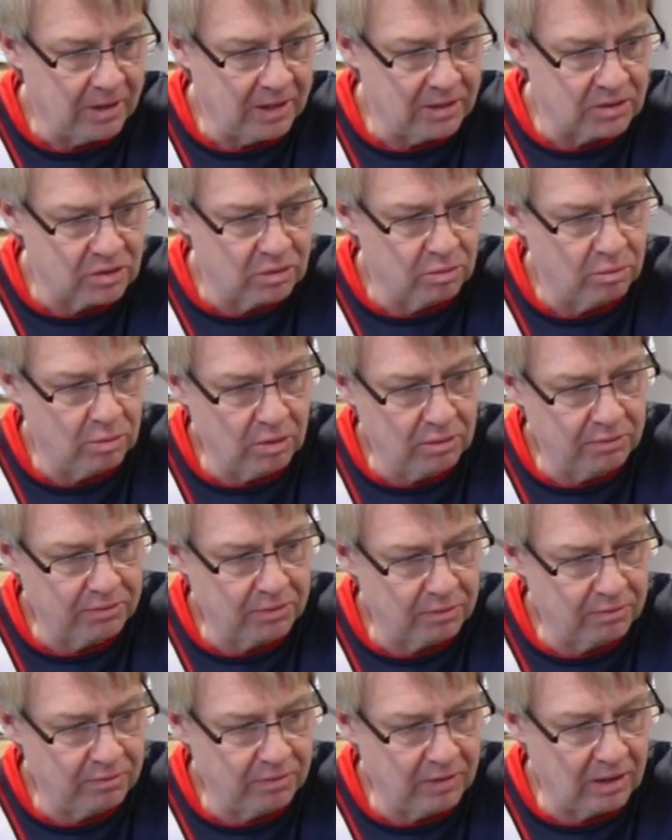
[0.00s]
As the
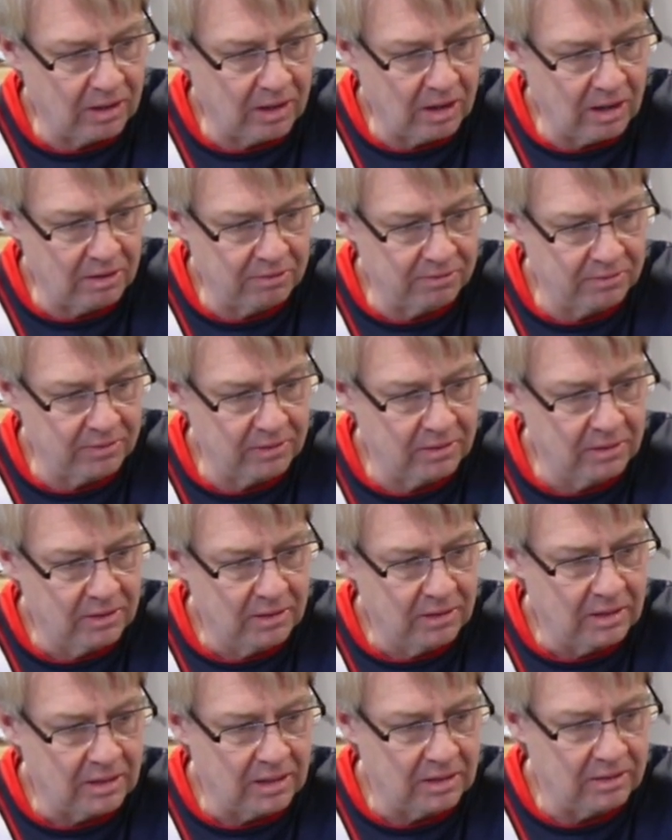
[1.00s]
woofer fell off
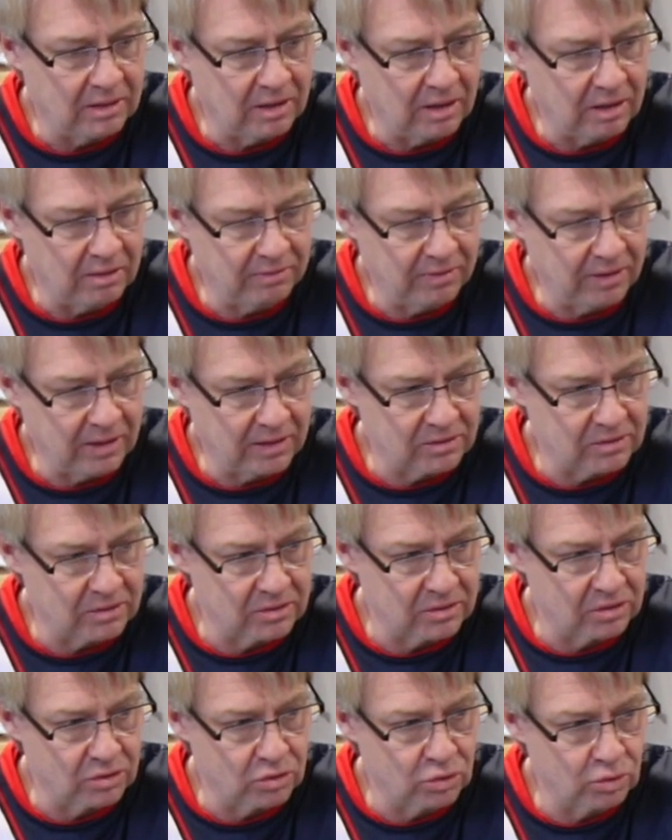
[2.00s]
in the
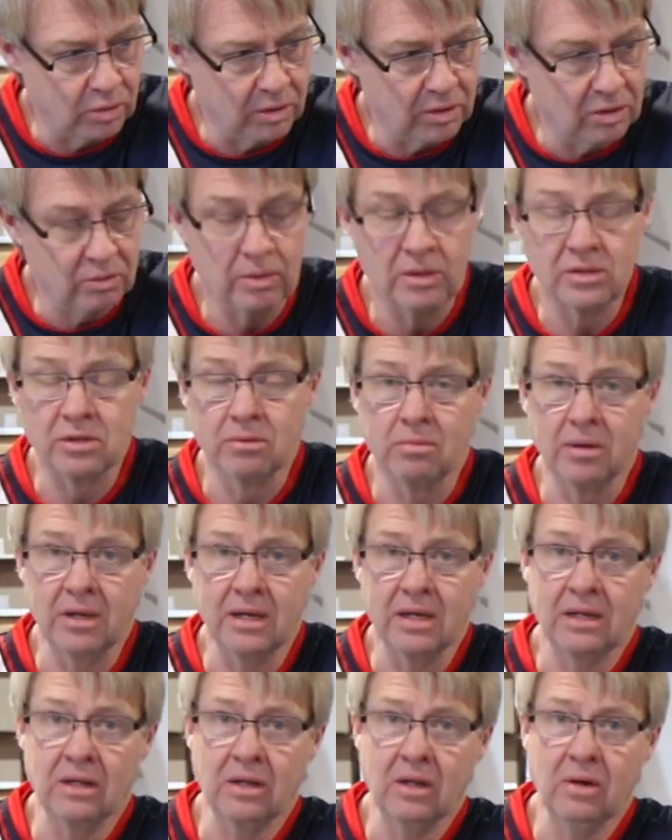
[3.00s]
off-axis, the tweeter wasn't
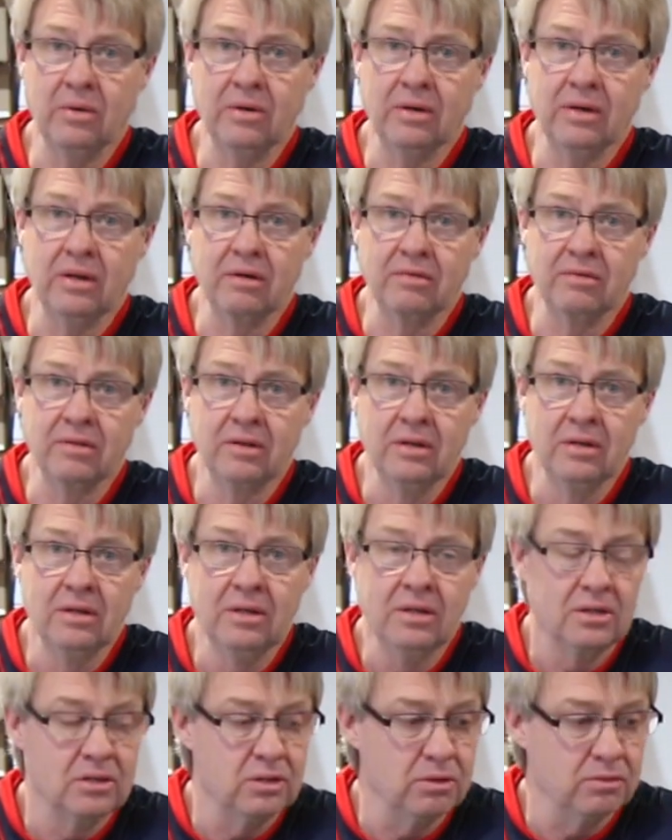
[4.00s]
playing low enough
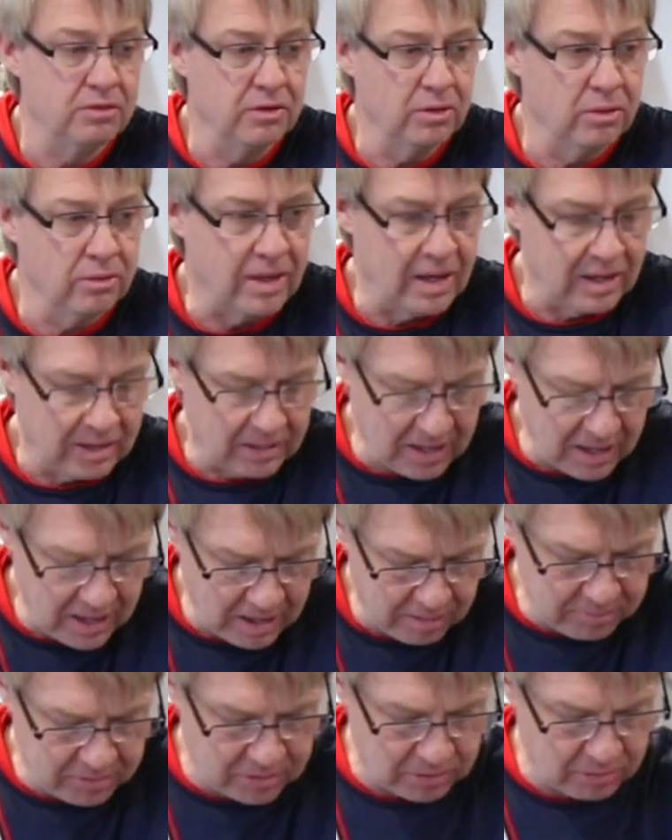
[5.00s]
to fill that
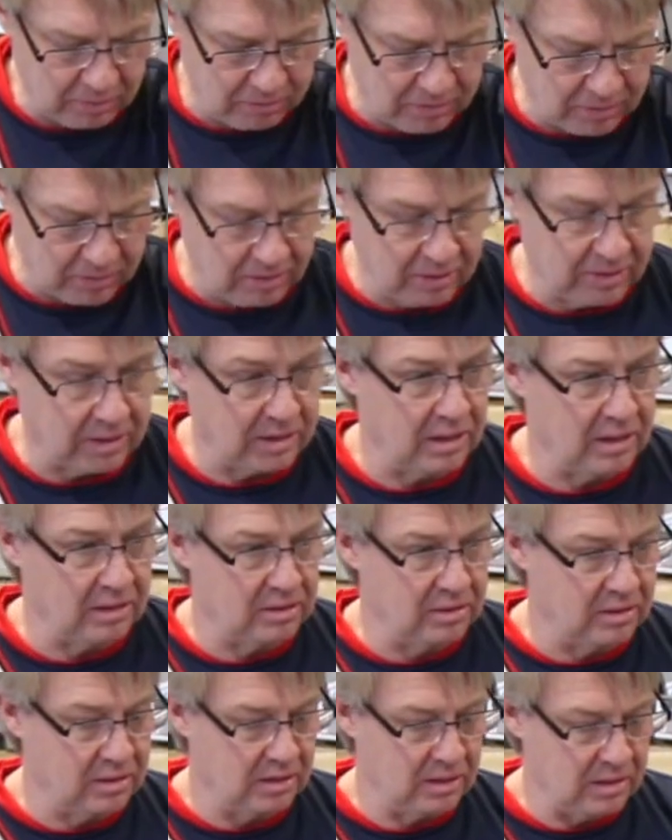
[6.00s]
gap. So if you look
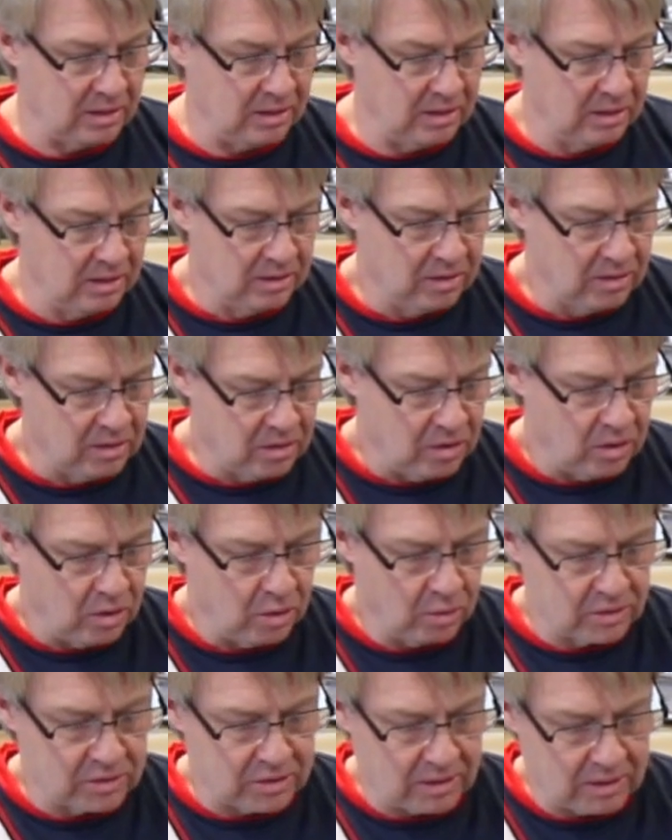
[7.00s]
at the
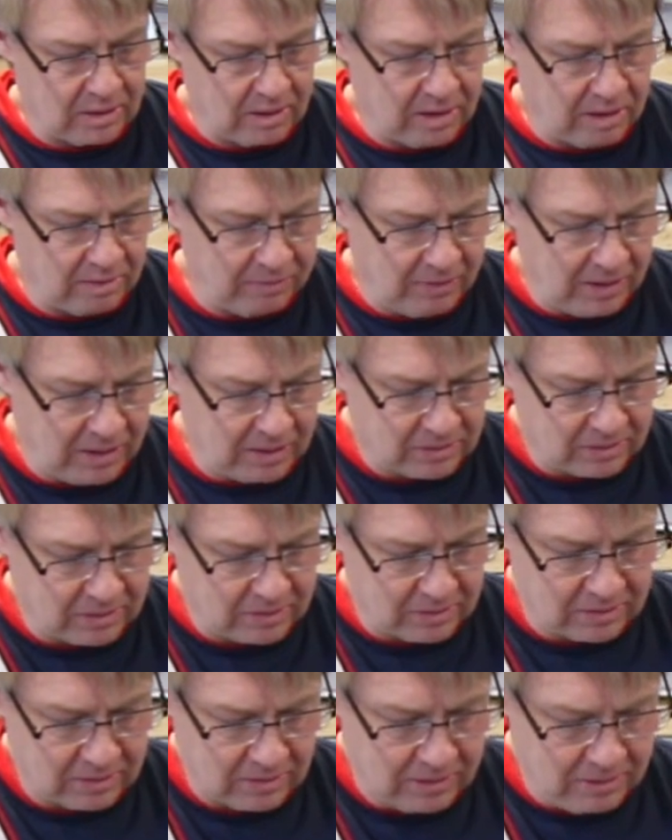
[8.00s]
horizontal
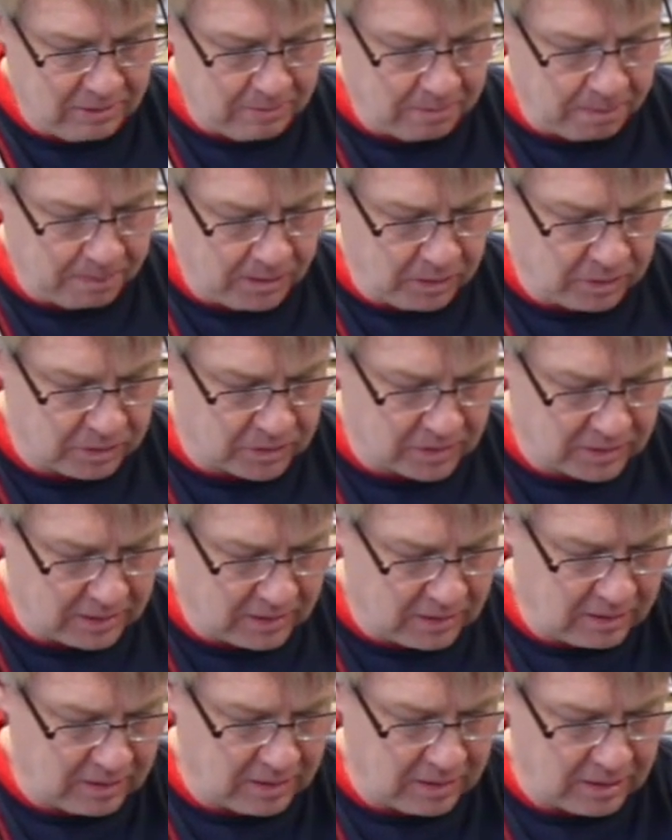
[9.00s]
off-axis, you'll
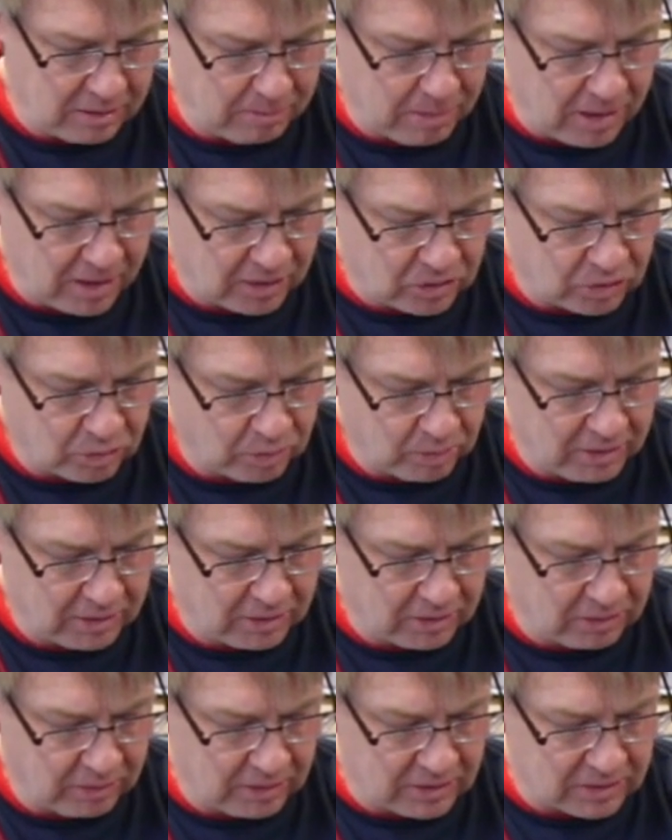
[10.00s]
see that about 20
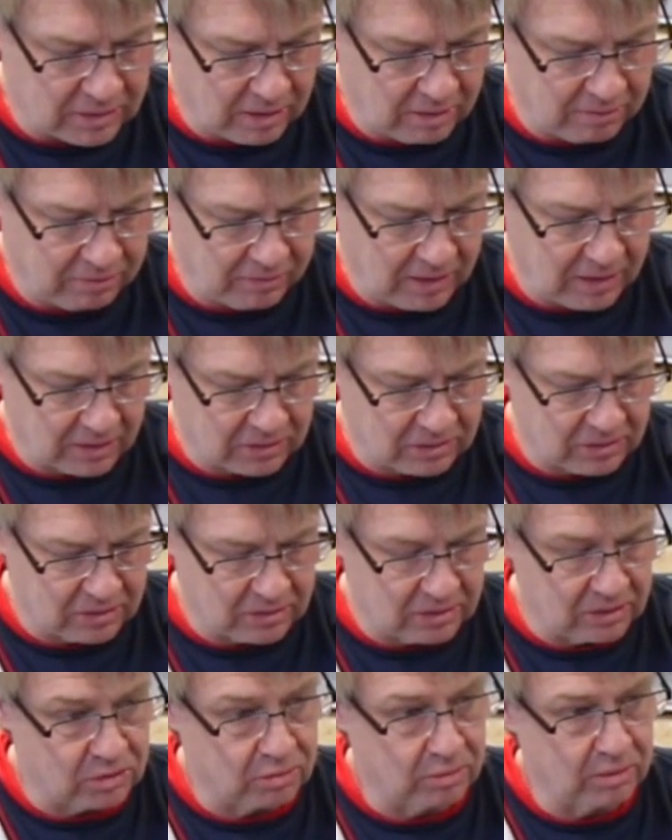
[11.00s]
degrees
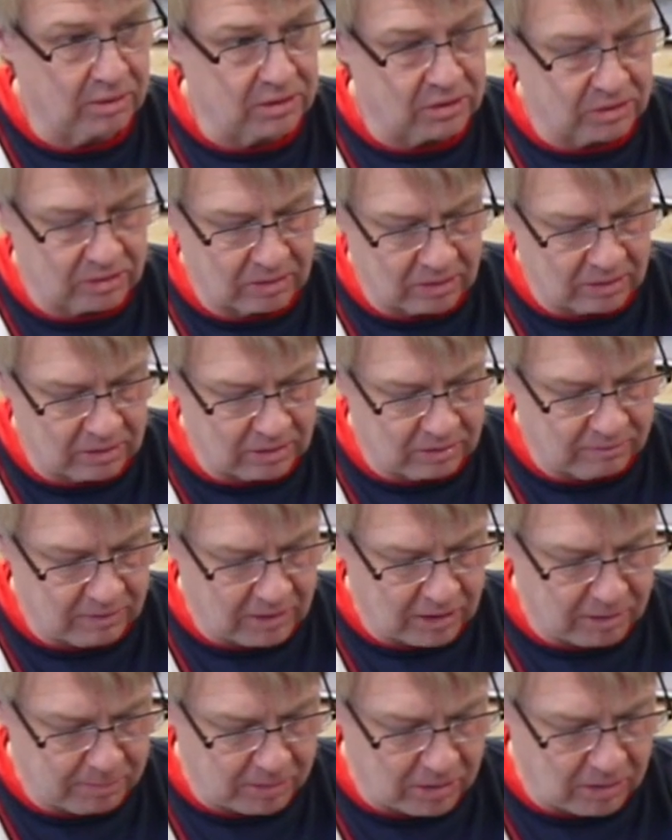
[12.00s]
off-axis, it's really starting to
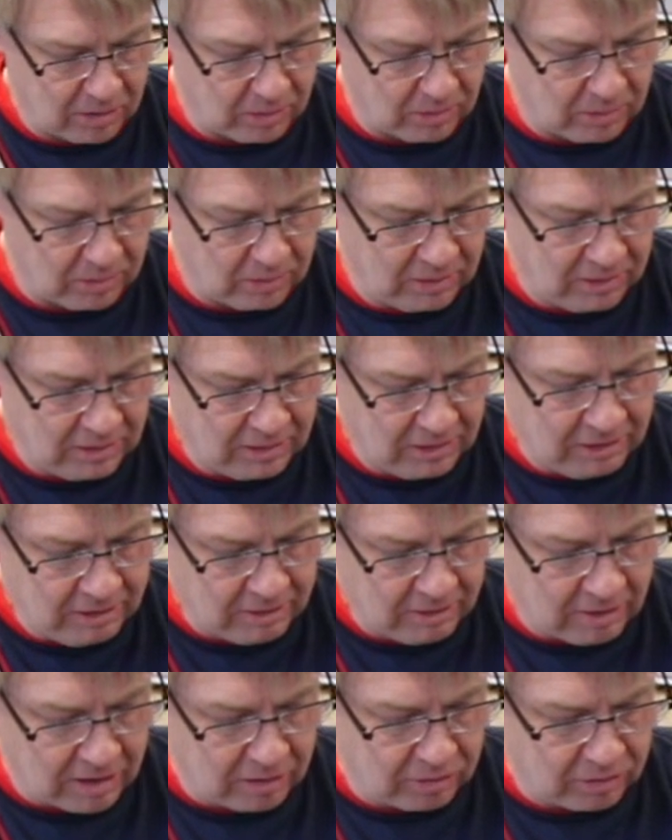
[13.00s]
develop a hole.
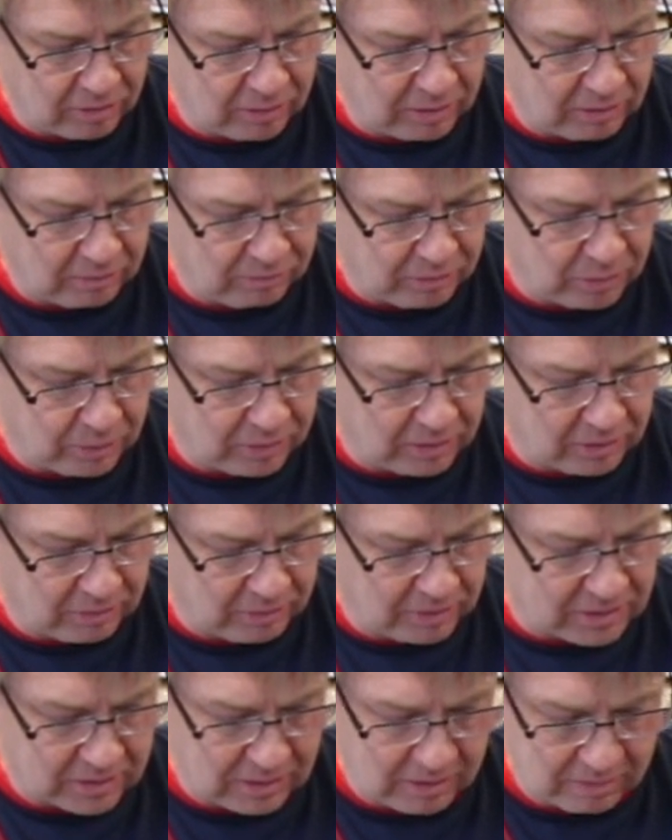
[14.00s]
At 30 and 40
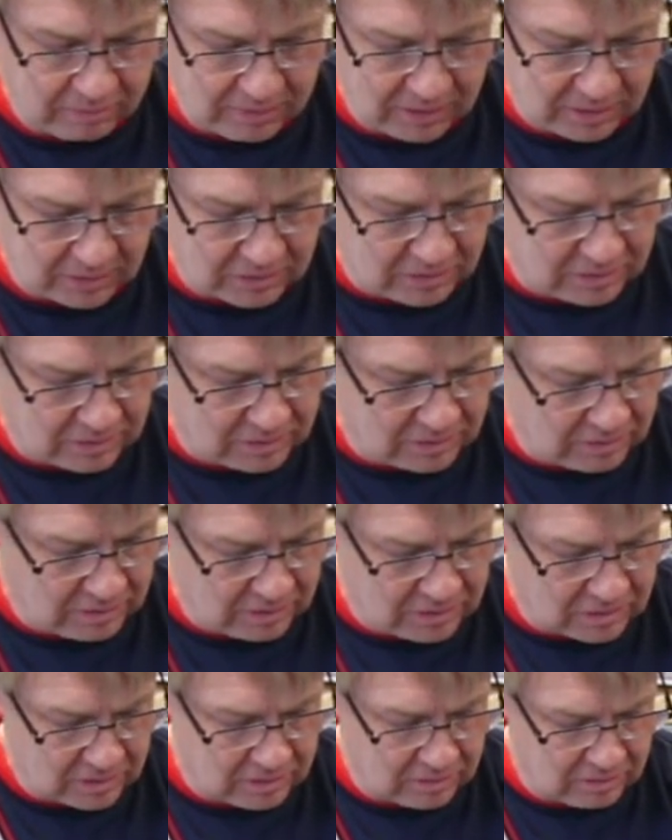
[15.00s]
degrees off-axis,
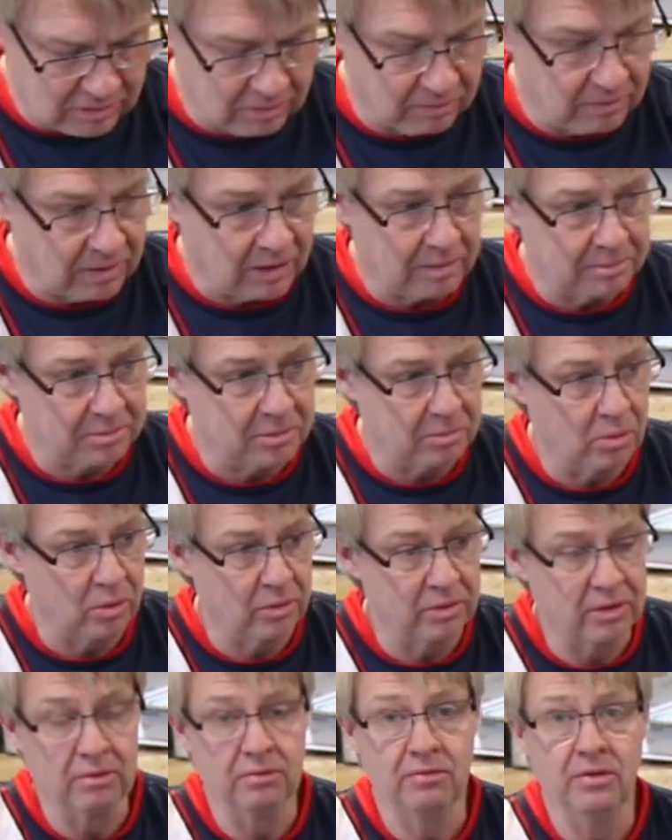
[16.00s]
it's developed
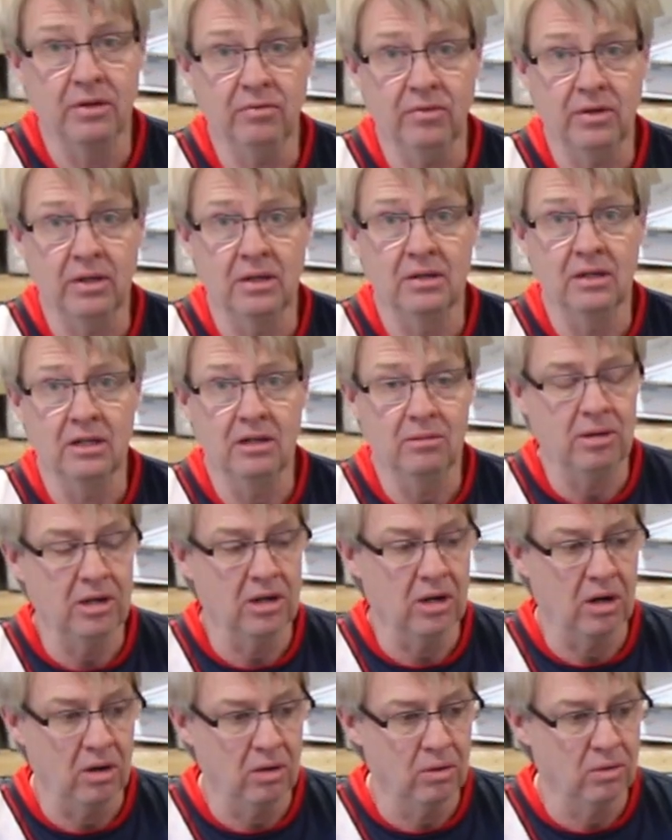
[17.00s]
more than a 15 dB
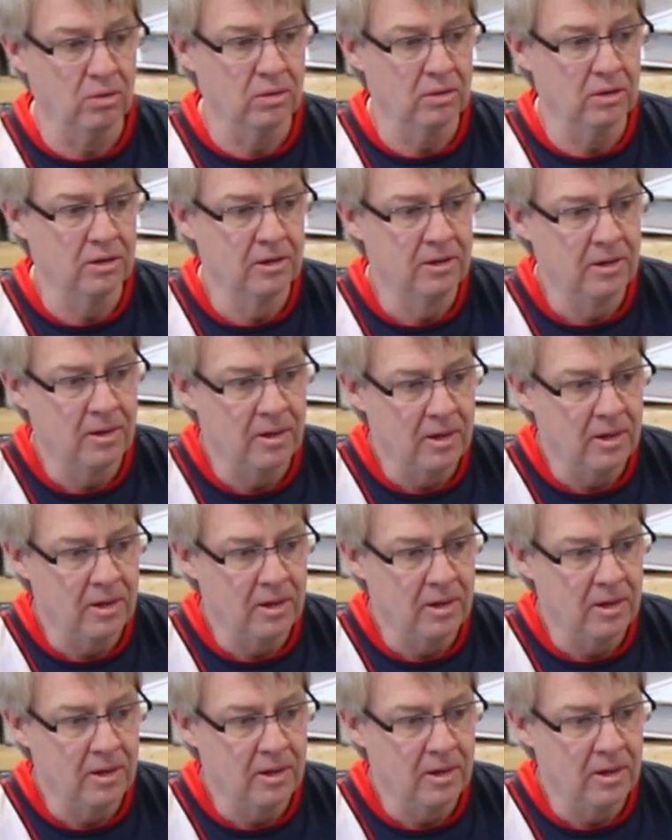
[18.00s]
hole